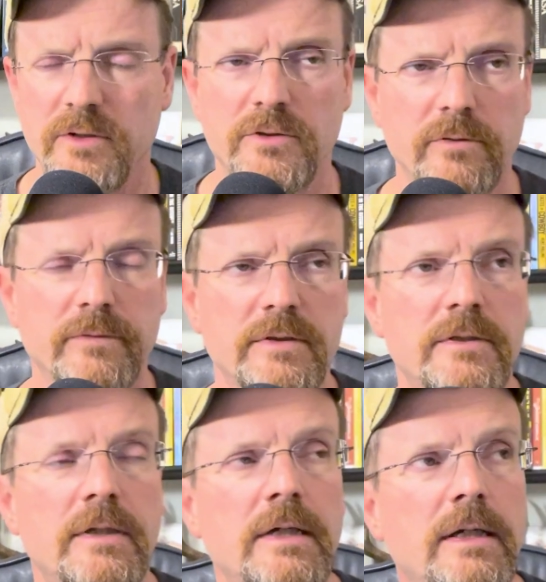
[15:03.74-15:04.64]
cervids,
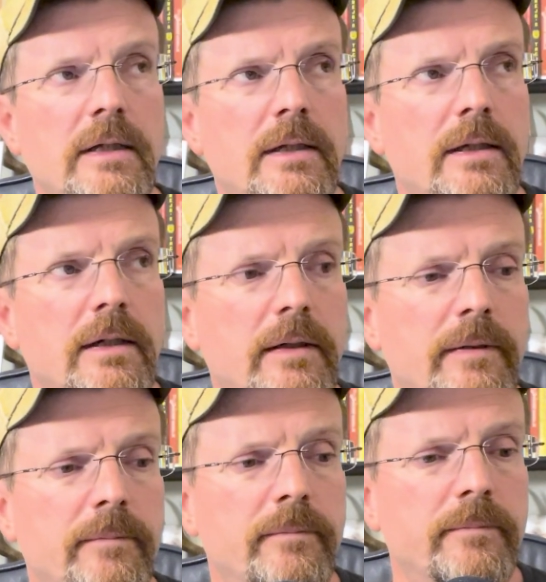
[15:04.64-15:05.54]

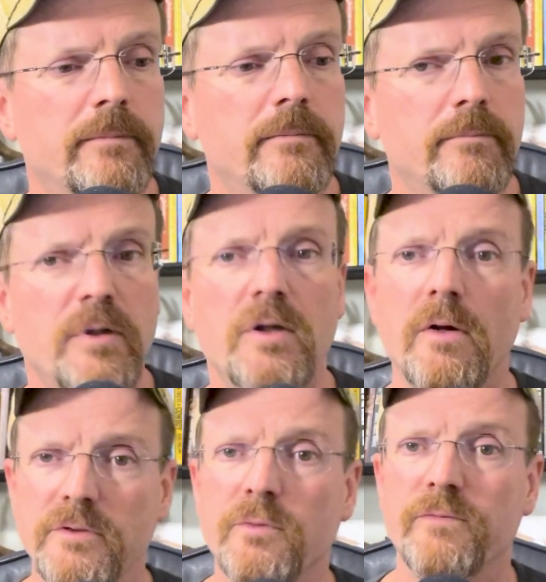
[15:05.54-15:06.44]
but
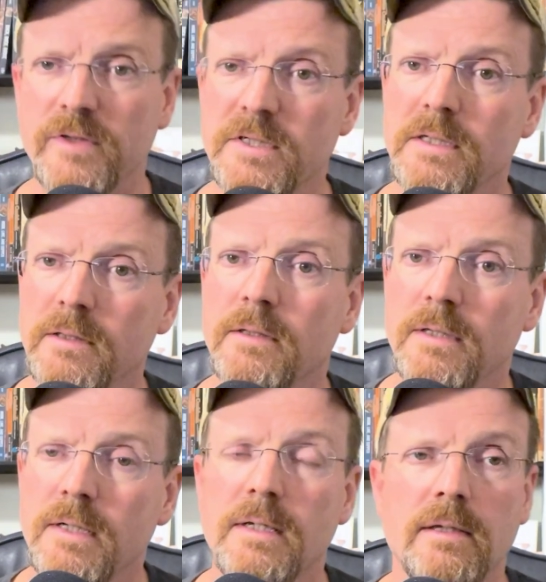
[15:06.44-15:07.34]
also fishing
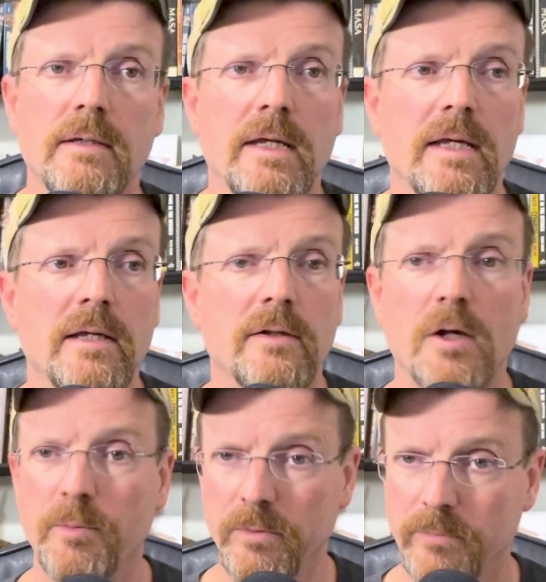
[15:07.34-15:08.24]
and
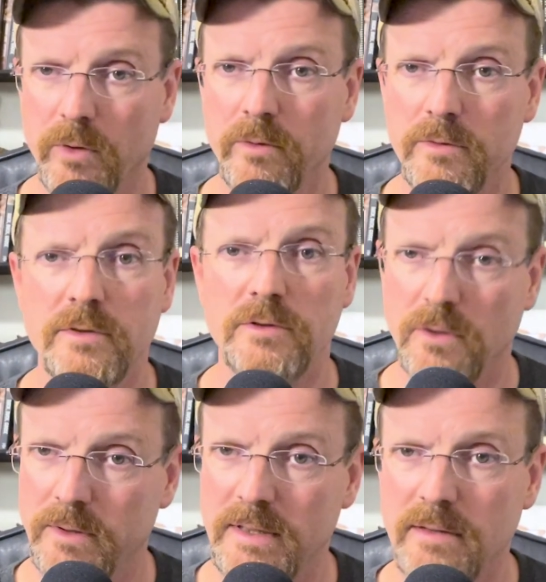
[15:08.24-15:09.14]
upland birds and
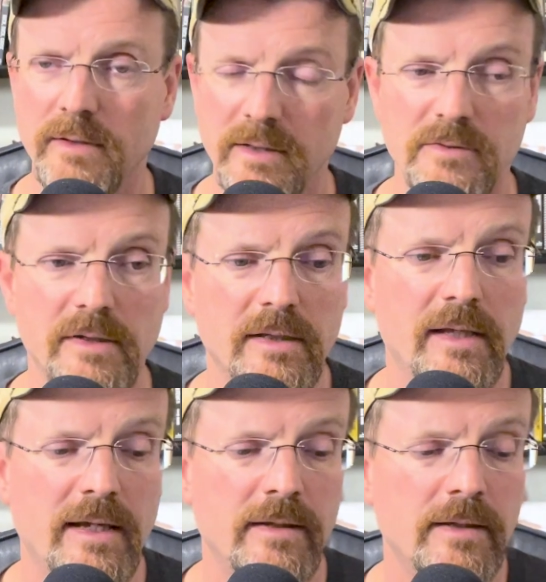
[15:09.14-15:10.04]
turkey and things like
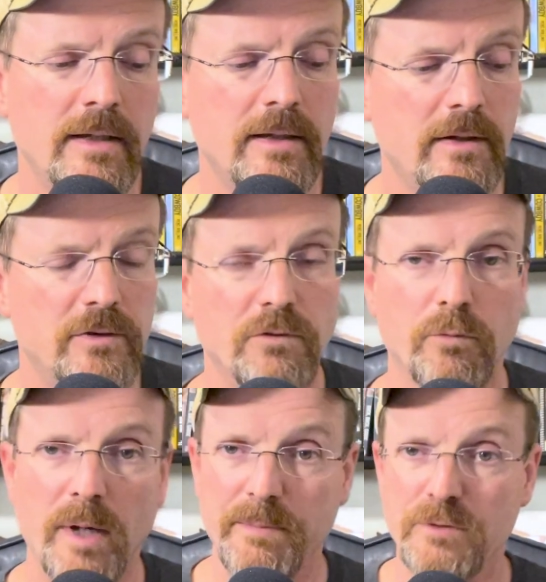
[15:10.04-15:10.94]
that. So from
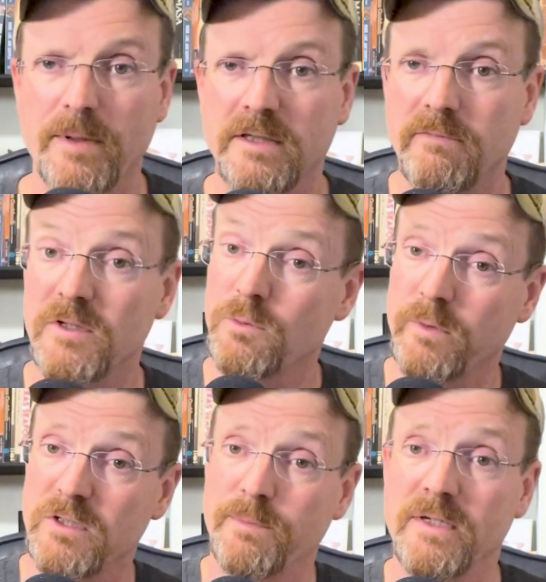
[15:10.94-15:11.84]
my perspective, this really
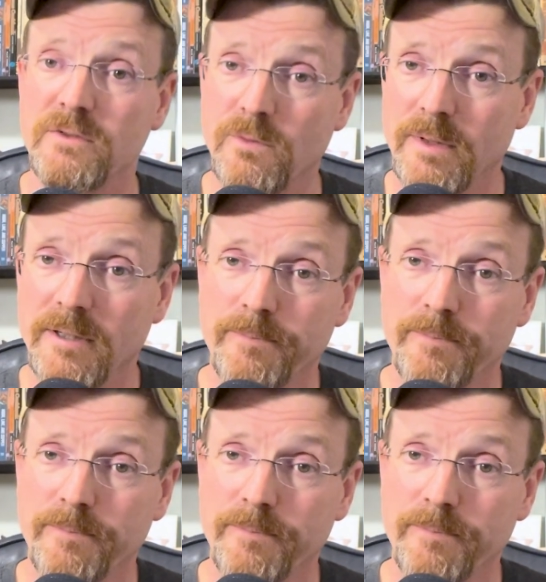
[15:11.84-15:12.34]
speaks to me.